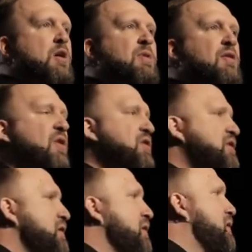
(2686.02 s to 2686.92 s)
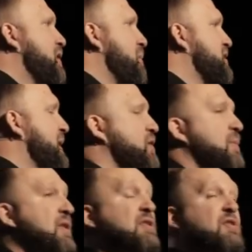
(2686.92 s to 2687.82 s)
the first couple of steps would
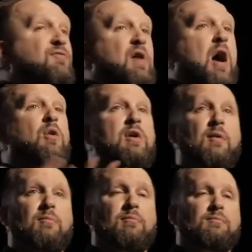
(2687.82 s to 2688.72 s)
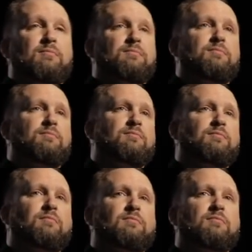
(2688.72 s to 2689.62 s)
be this, to follow
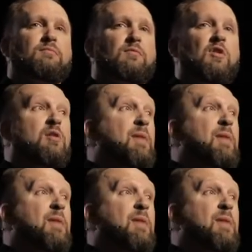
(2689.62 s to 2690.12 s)
him. To make the